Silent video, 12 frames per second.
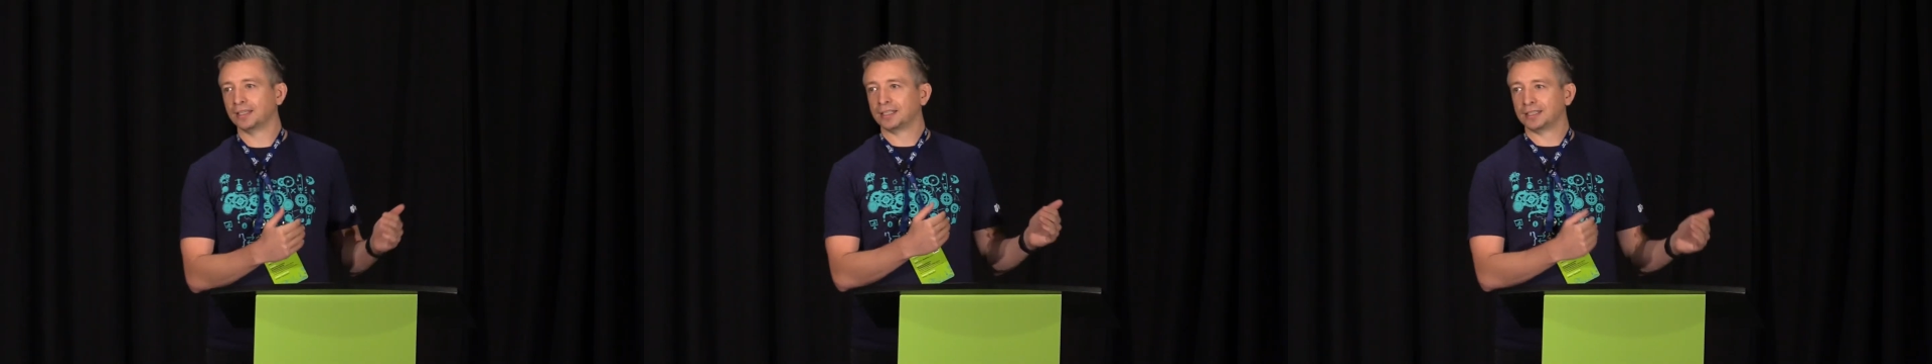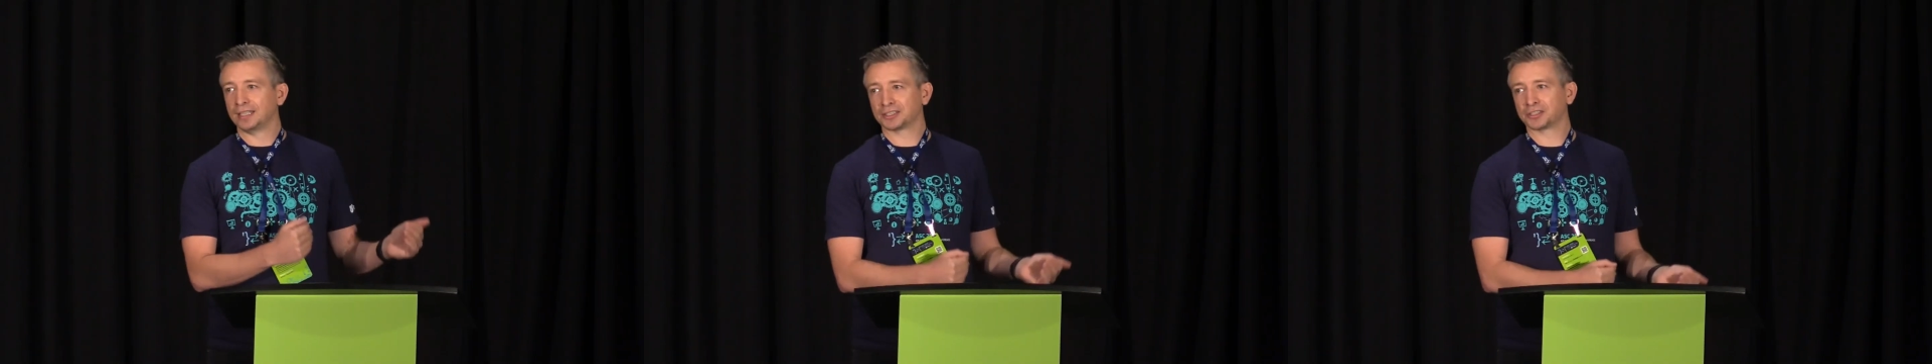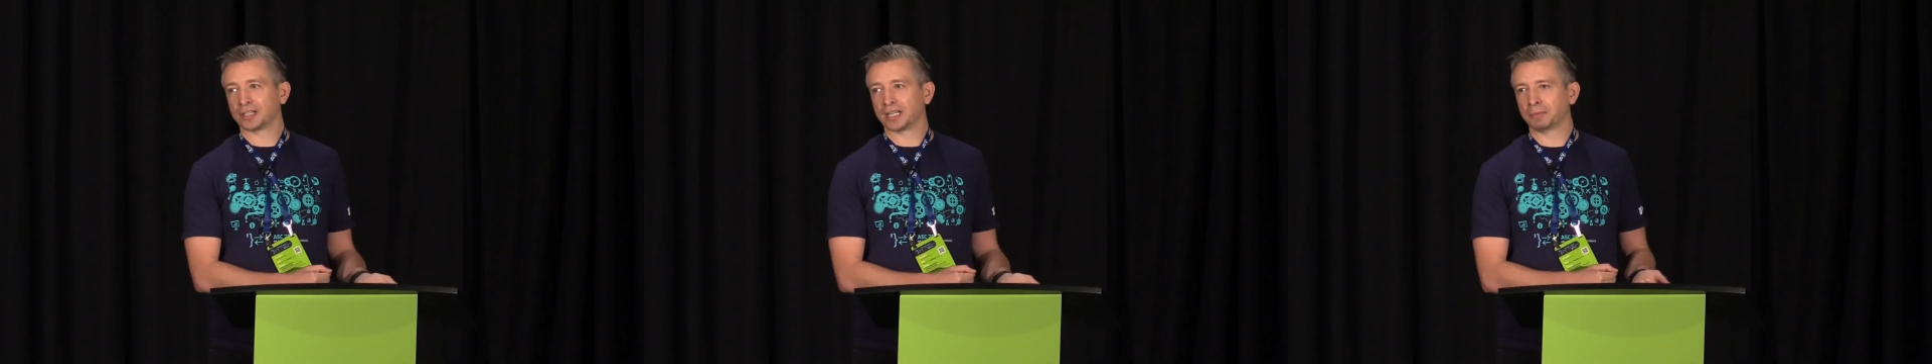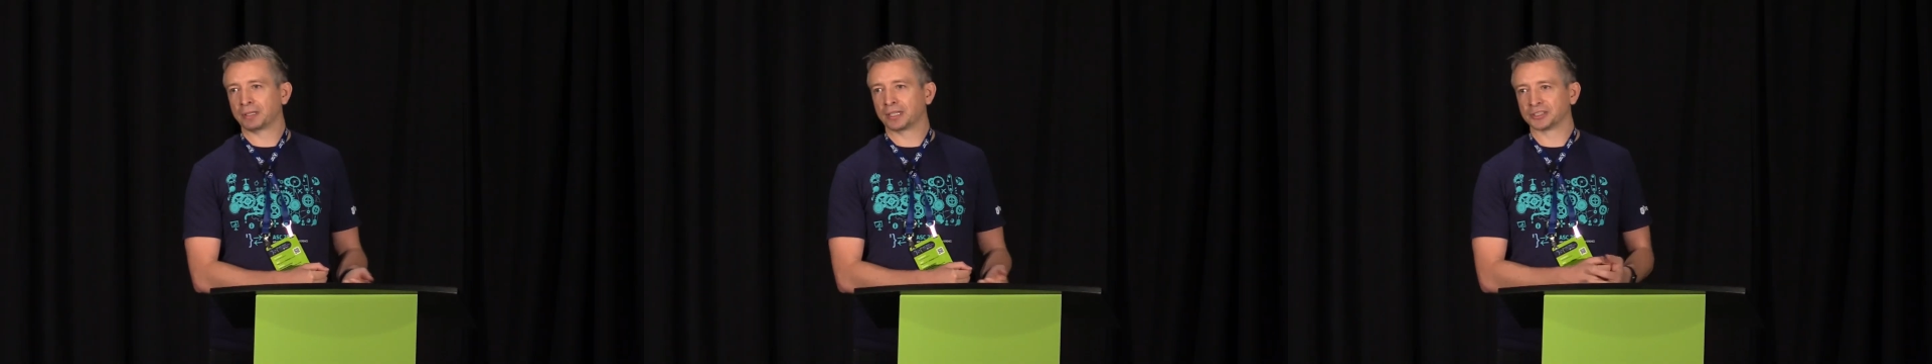yesterday,
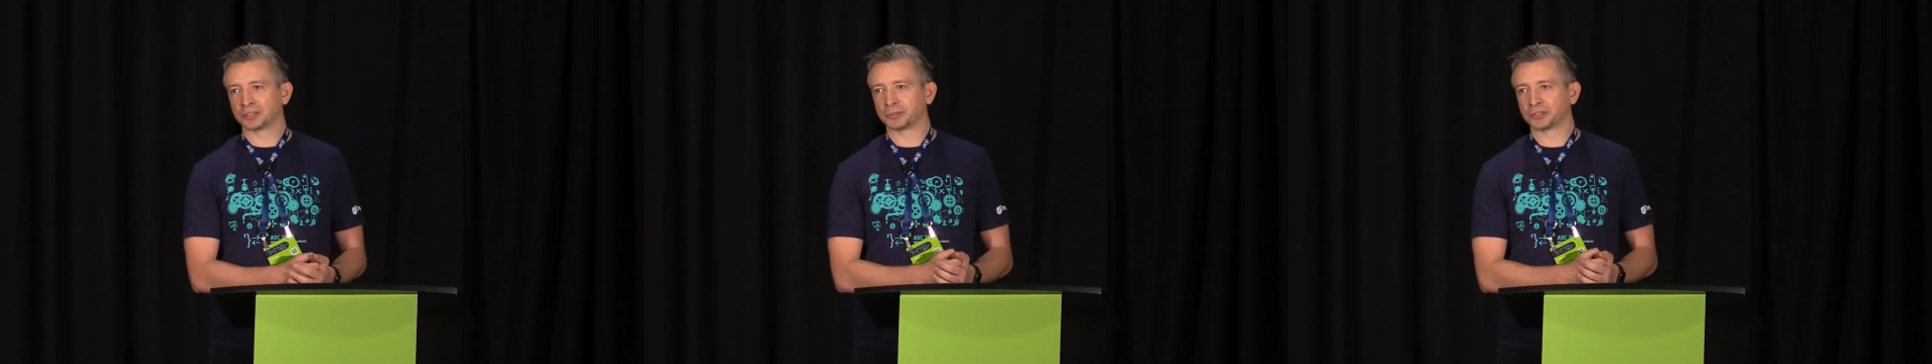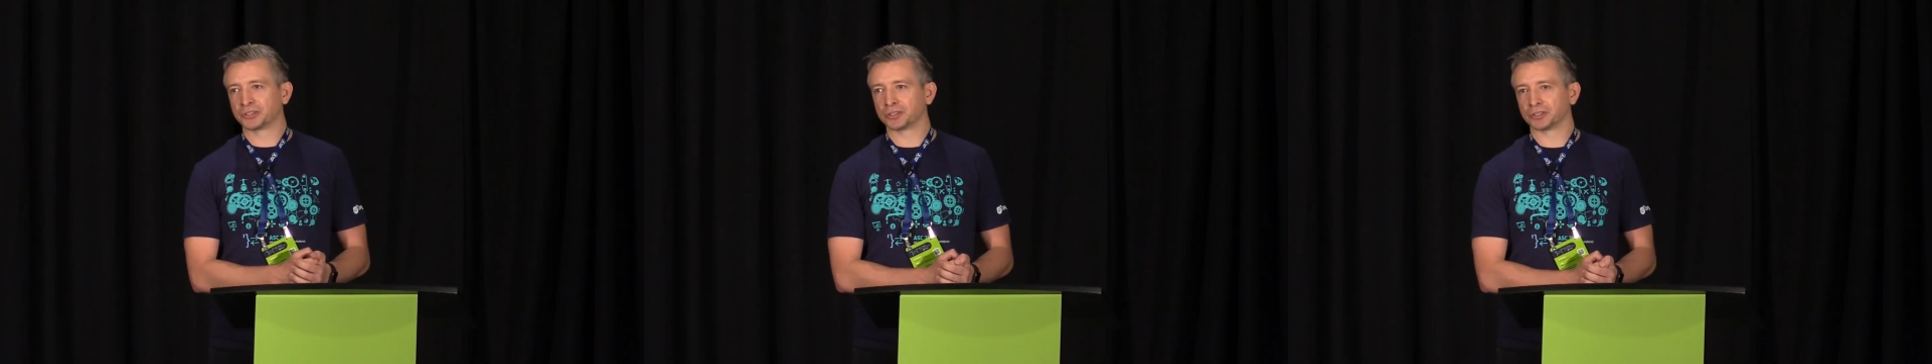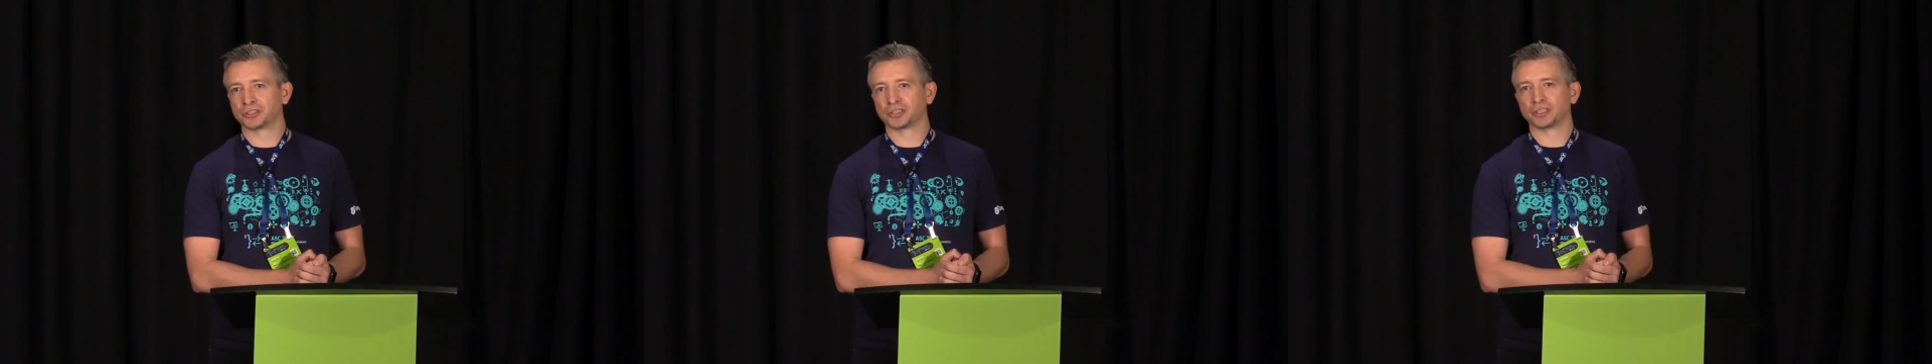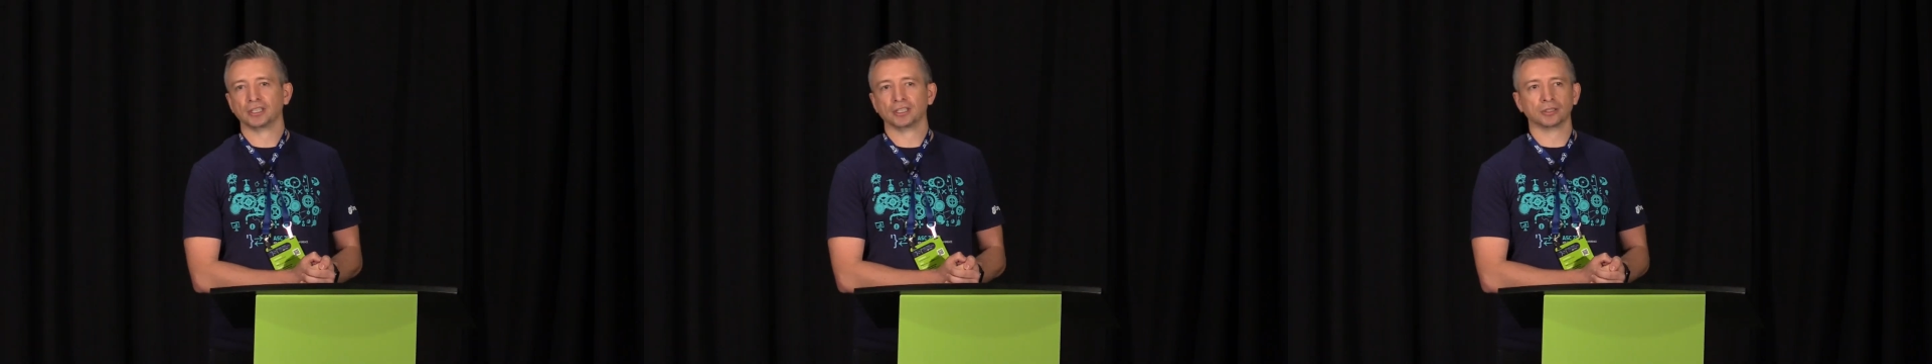because there was such
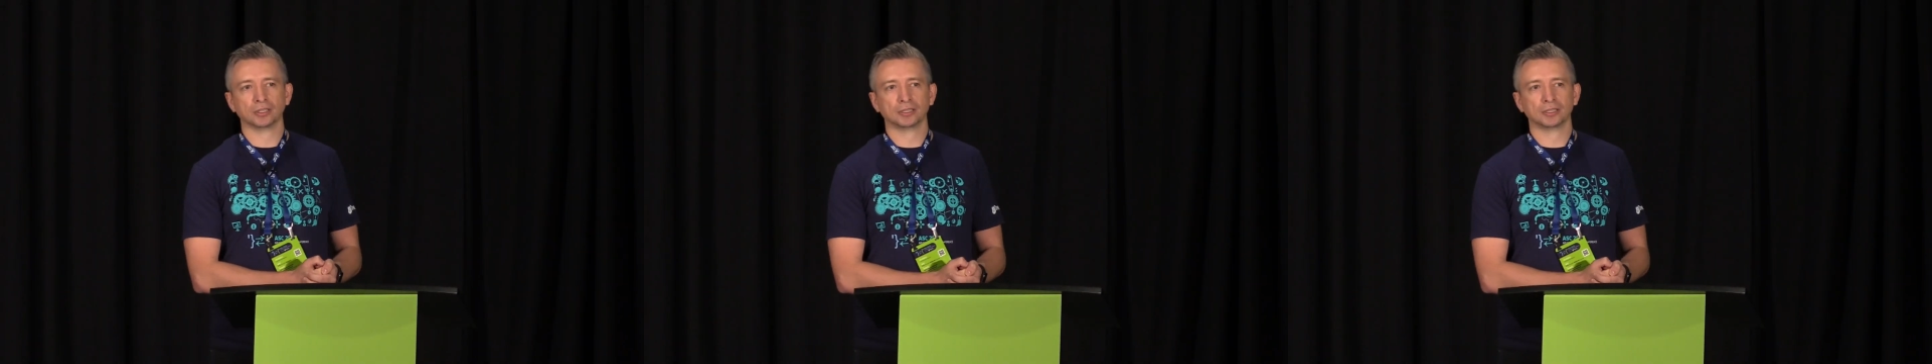good